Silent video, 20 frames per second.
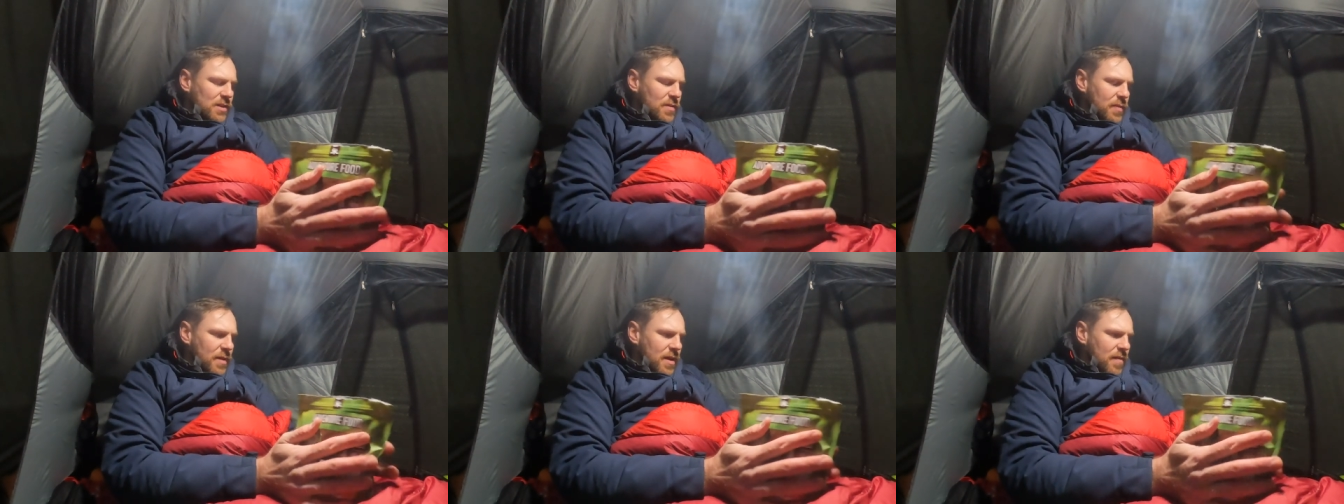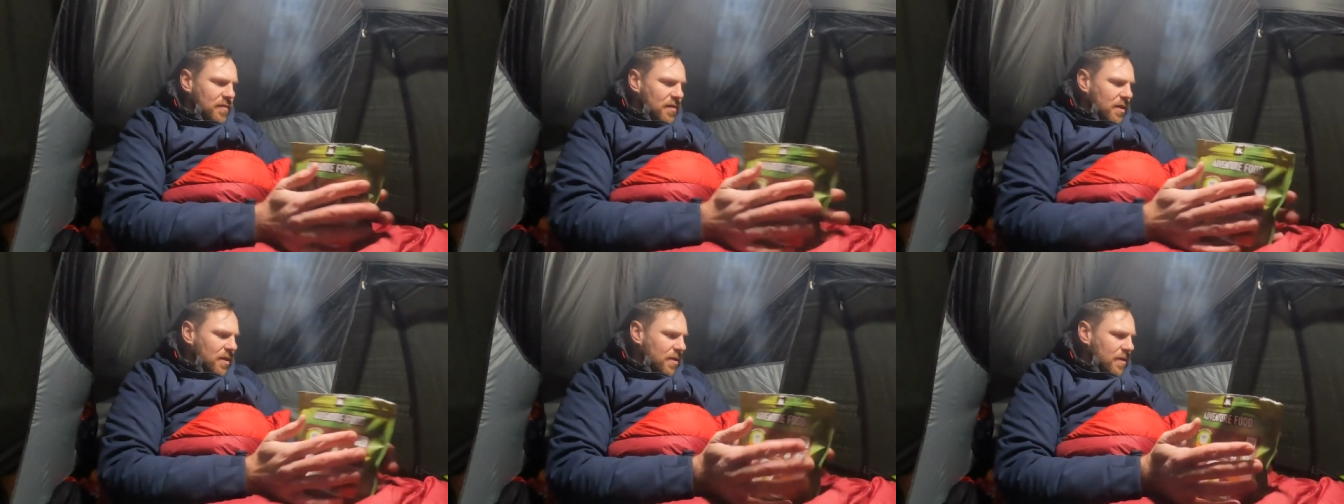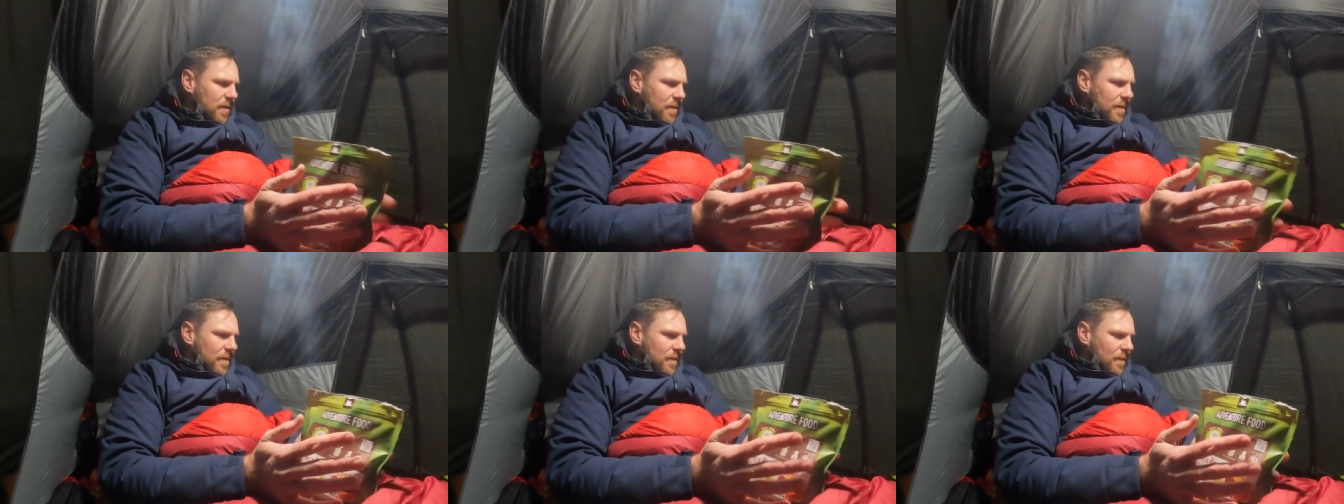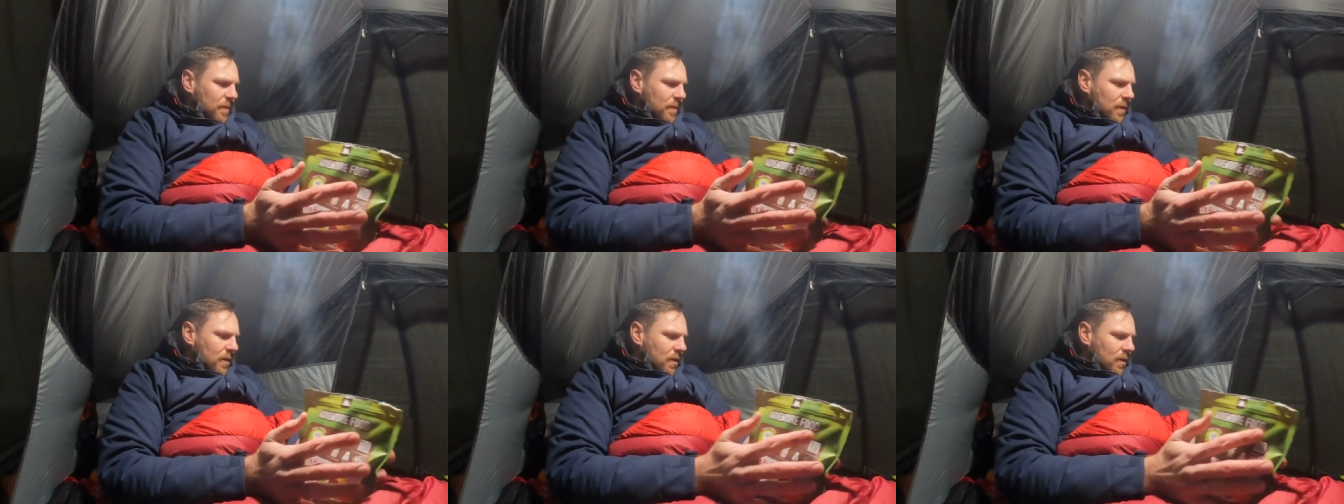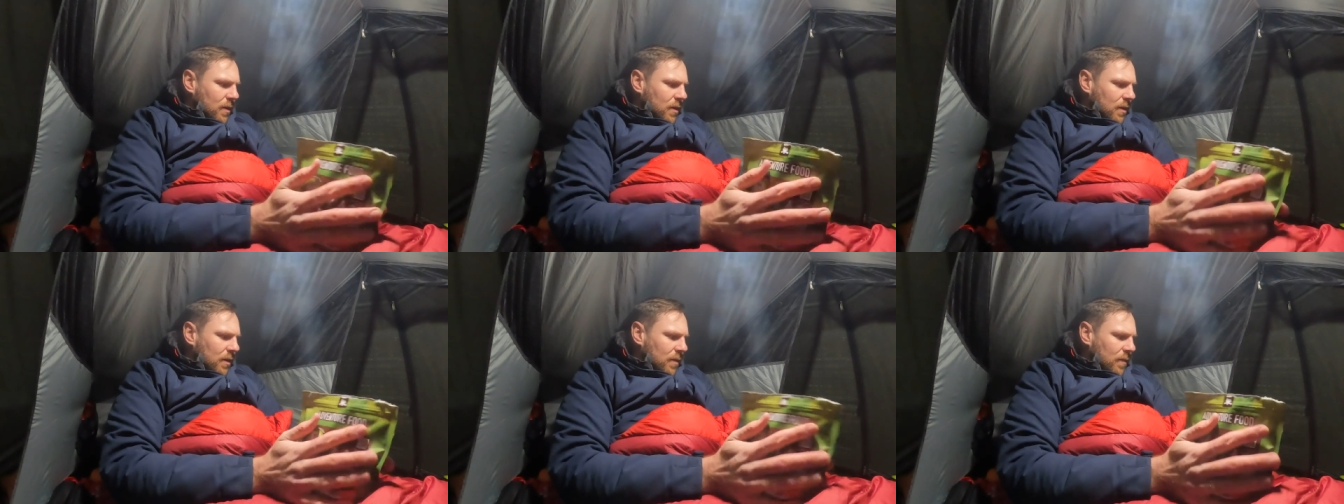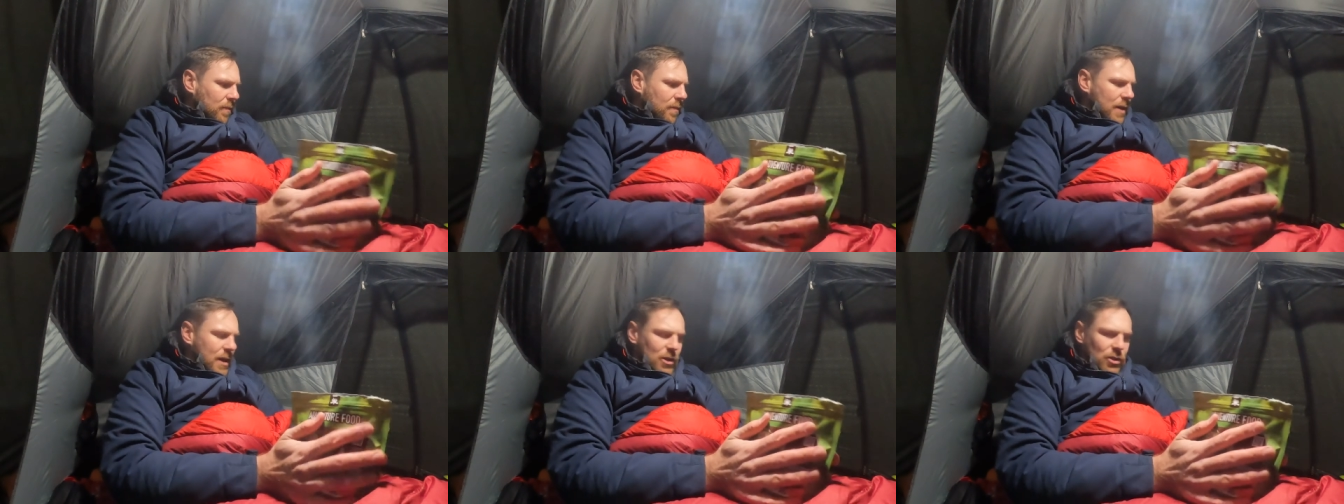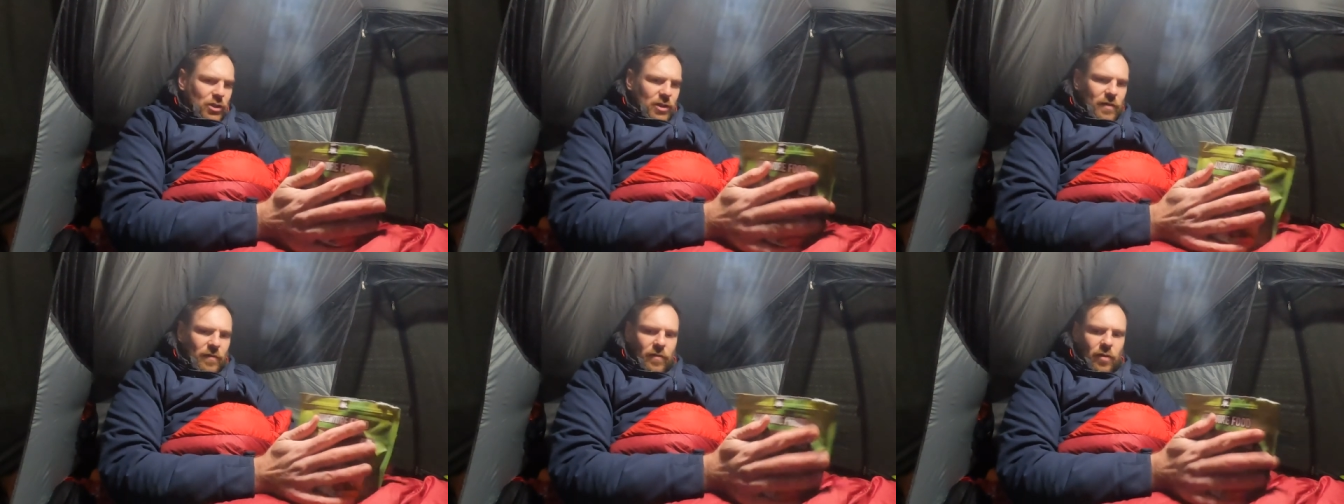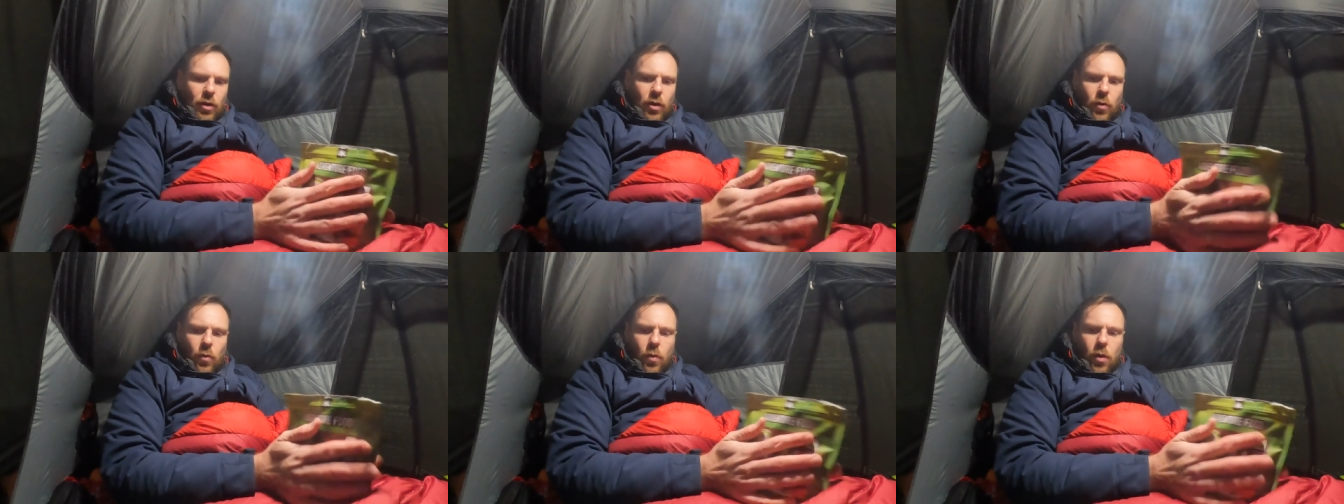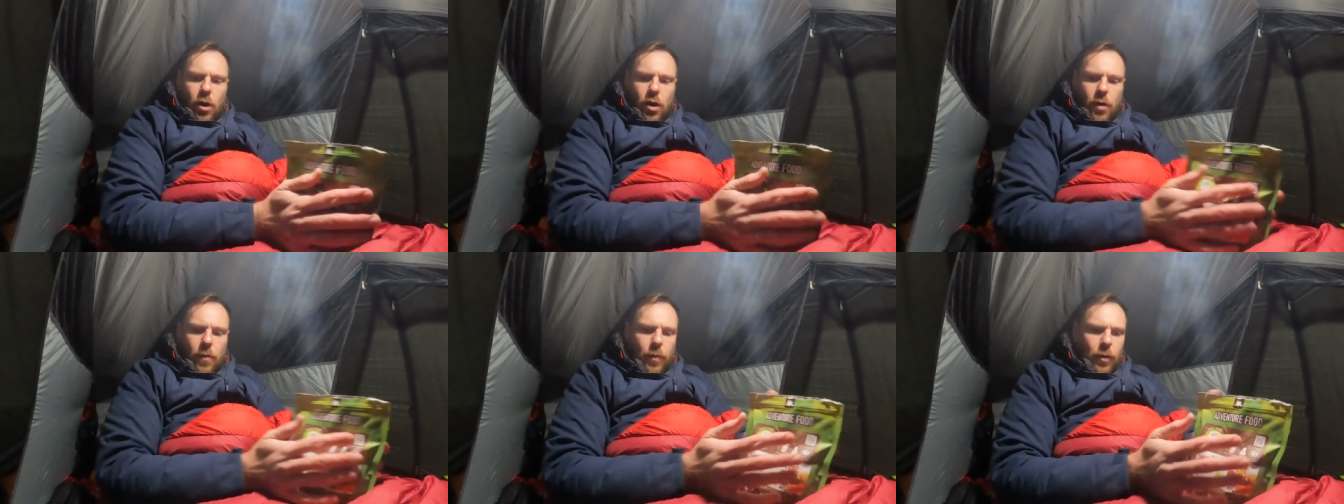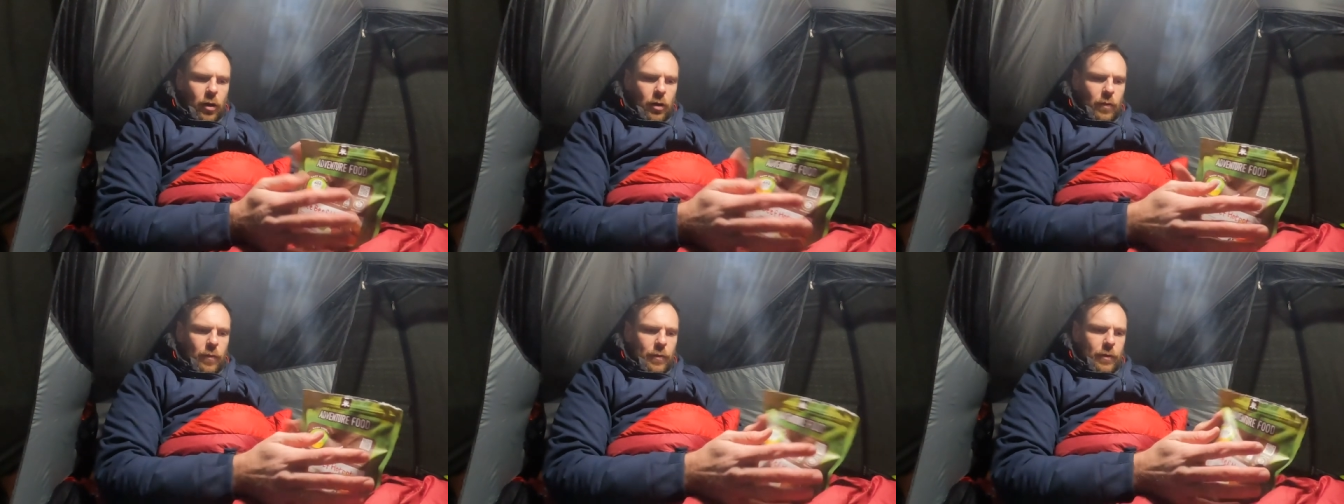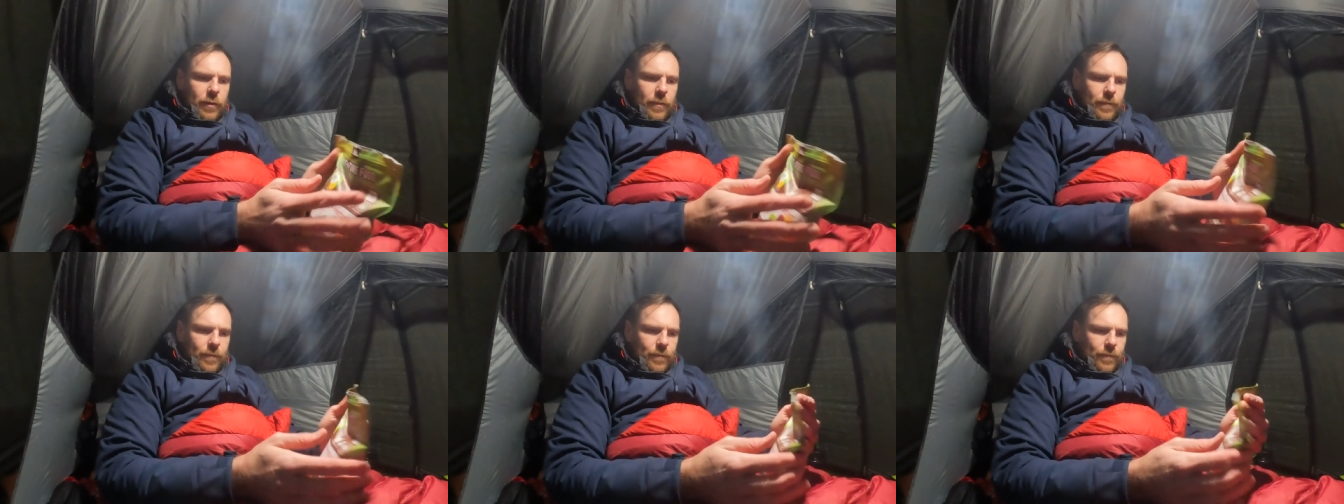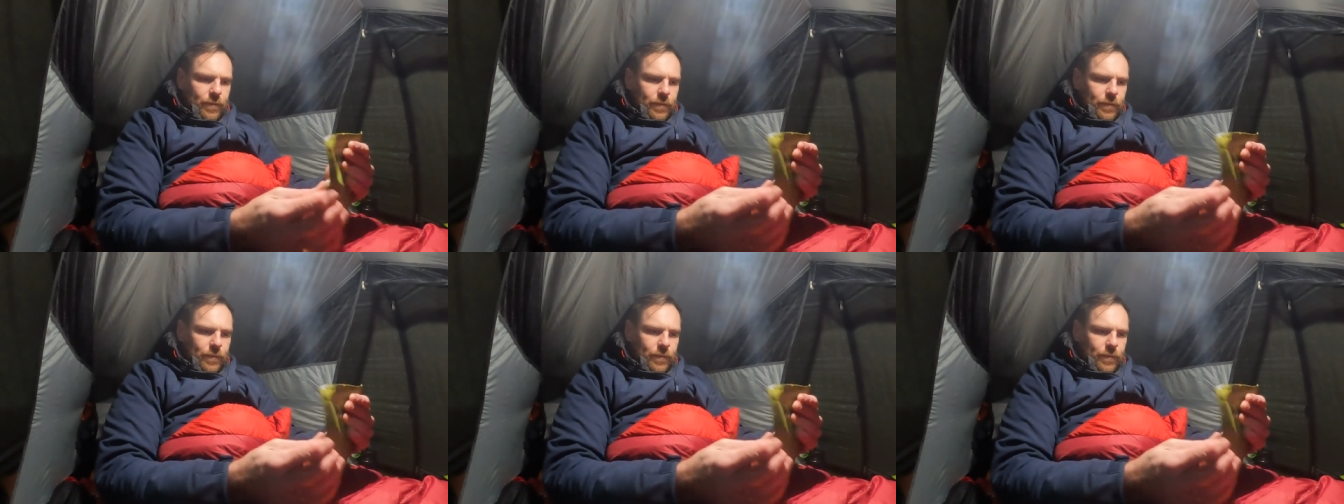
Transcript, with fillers: as a bit of a makeshift hot water bottle, but